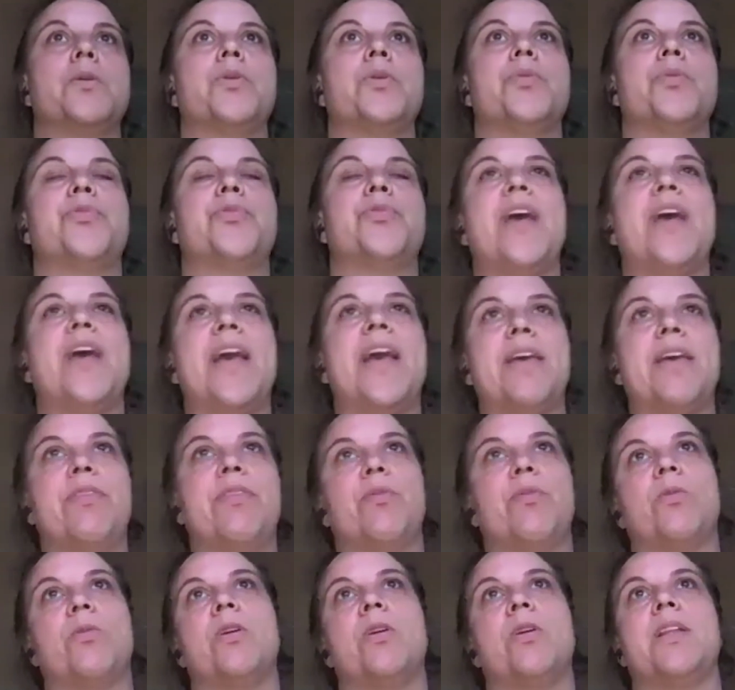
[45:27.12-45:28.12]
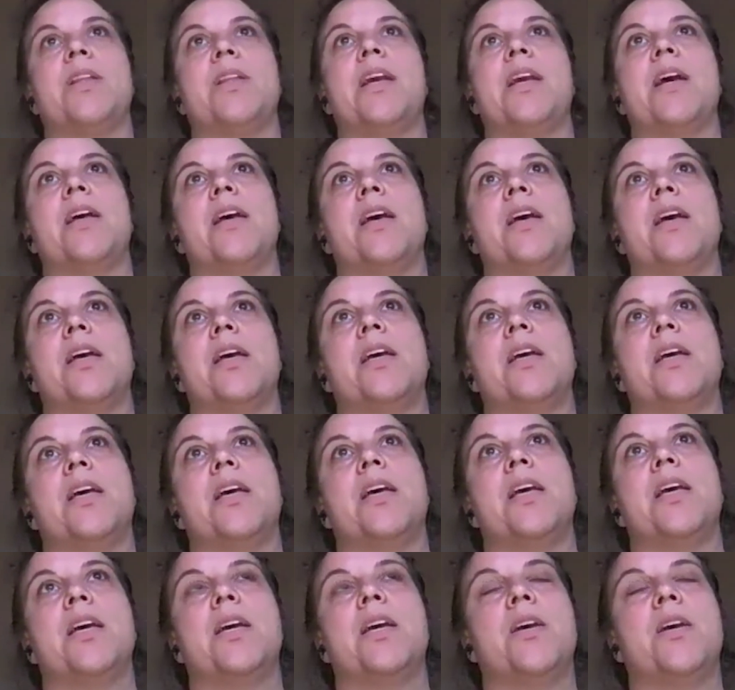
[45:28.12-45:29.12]
faith, or on the,
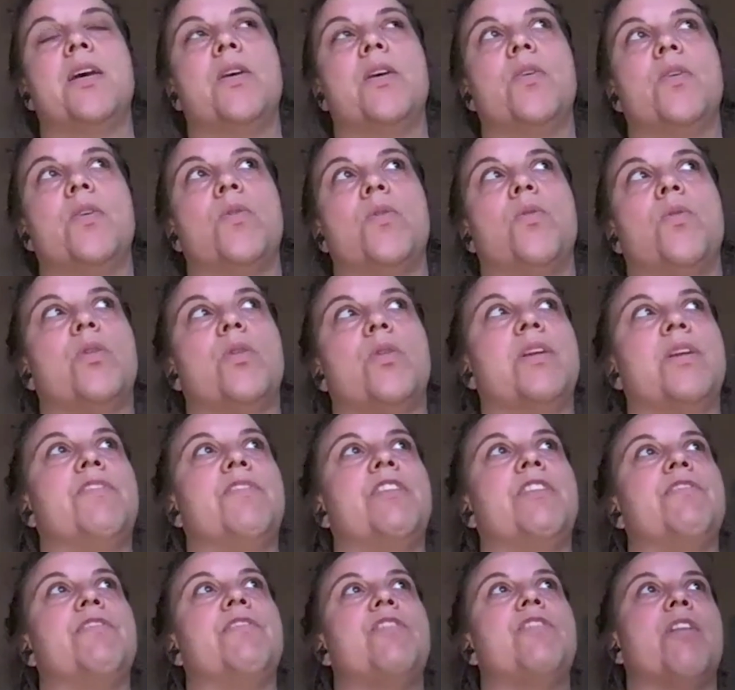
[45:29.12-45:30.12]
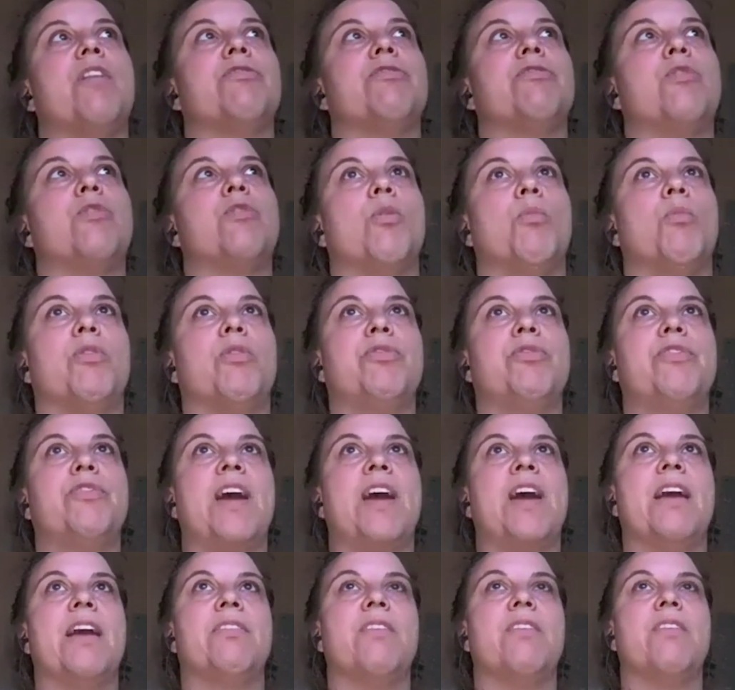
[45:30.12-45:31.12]
or even if not formal
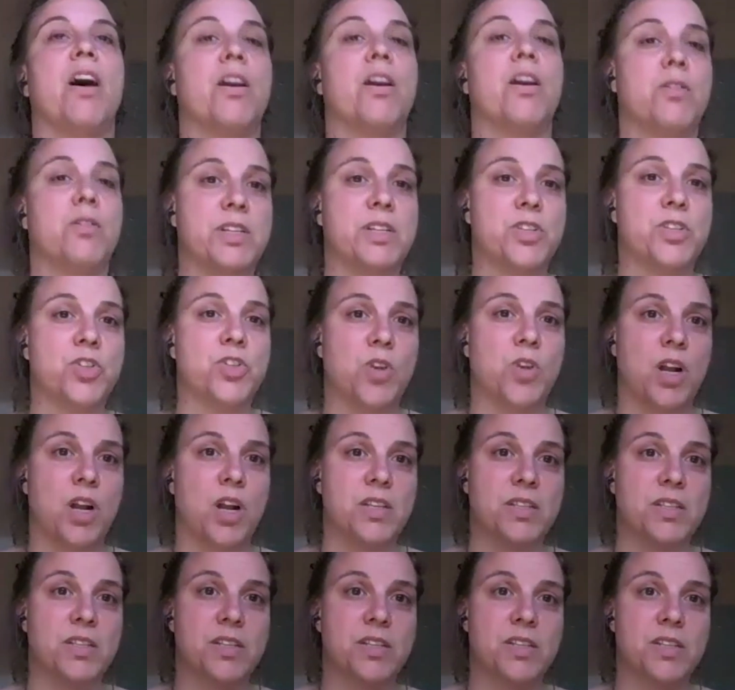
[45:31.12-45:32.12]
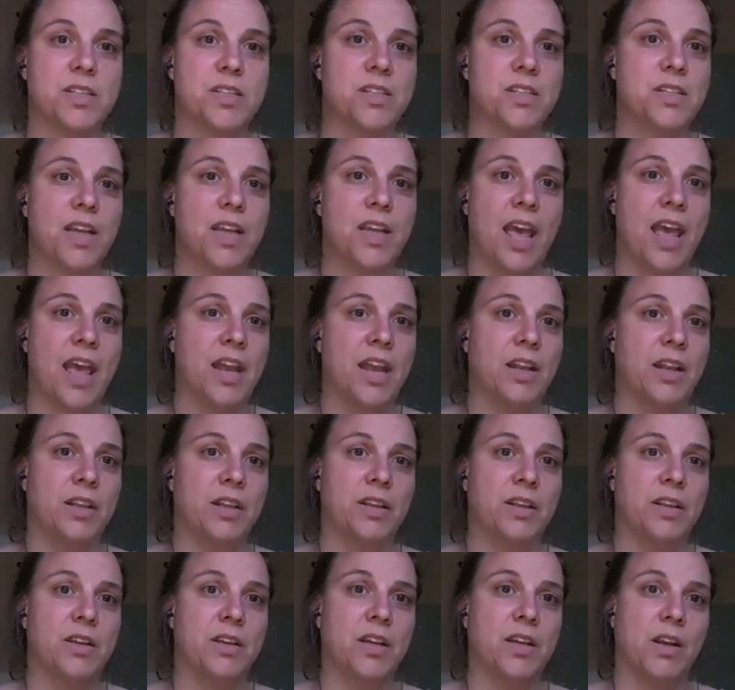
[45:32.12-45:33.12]
faith, utter distrust,
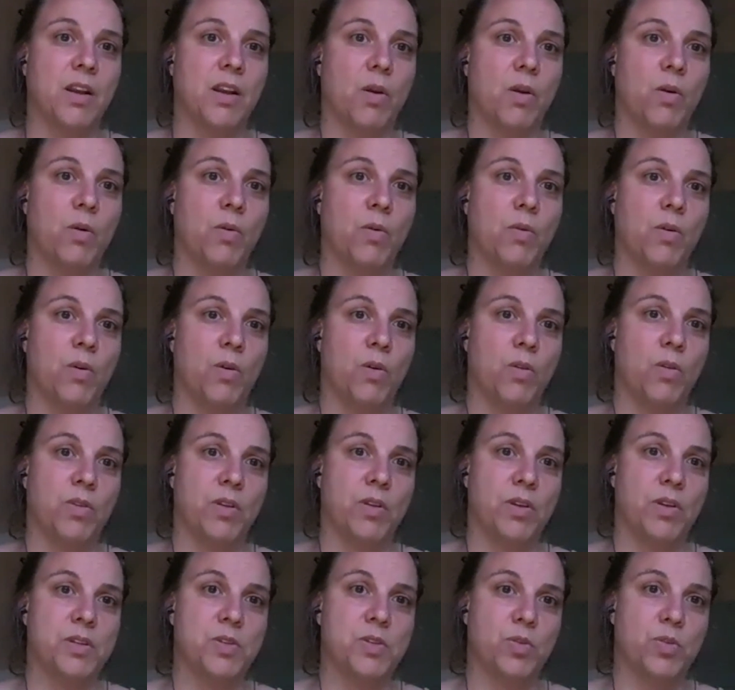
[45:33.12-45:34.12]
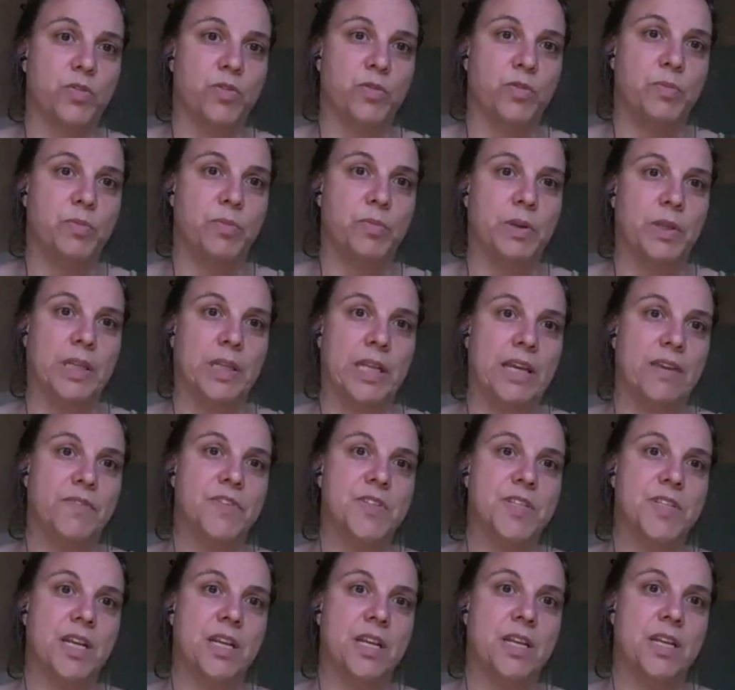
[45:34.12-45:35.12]
and all the sort of
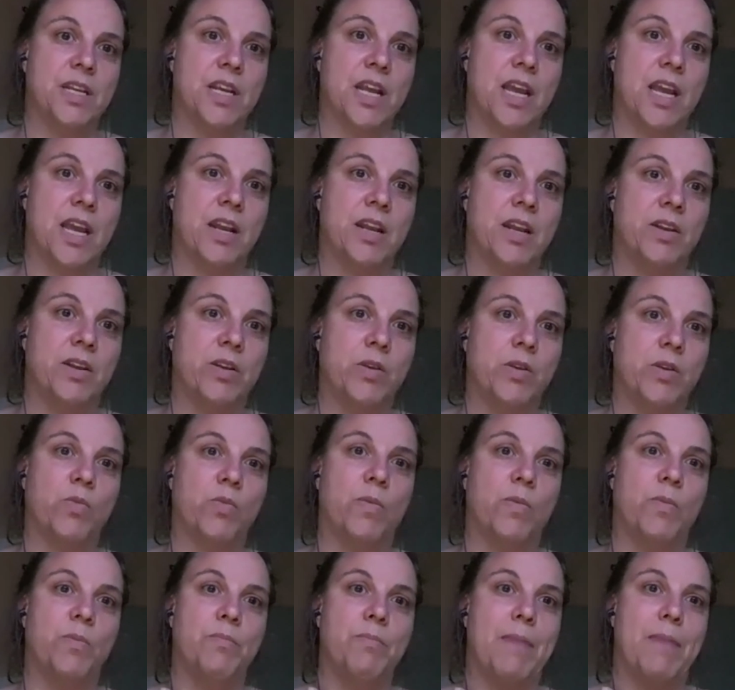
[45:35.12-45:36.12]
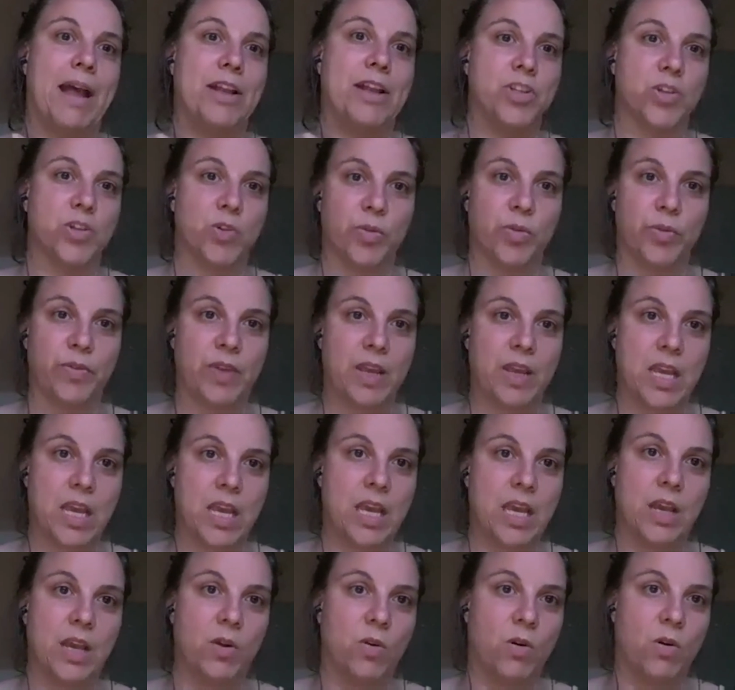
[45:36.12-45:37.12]
beliefs and magical
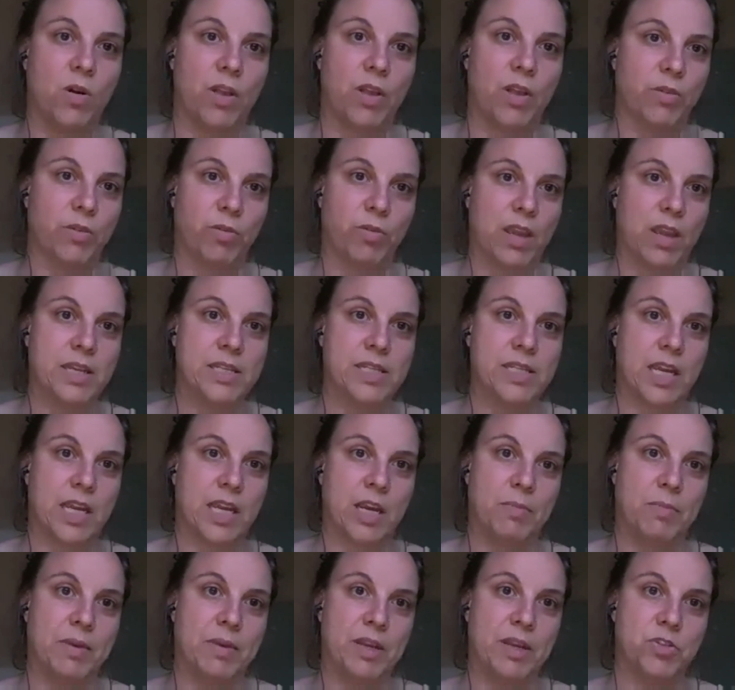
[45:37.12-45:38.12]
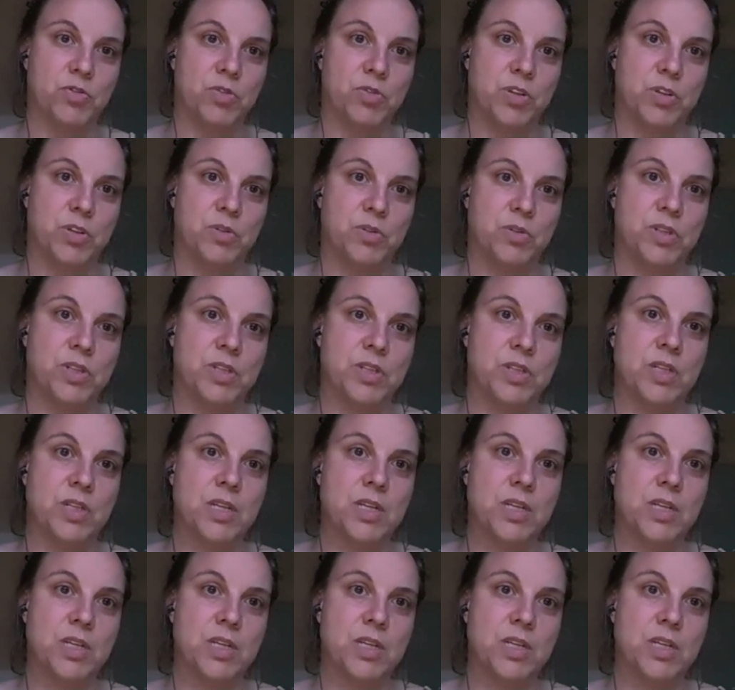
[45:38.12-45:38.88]
thinking or other things that can be introduced,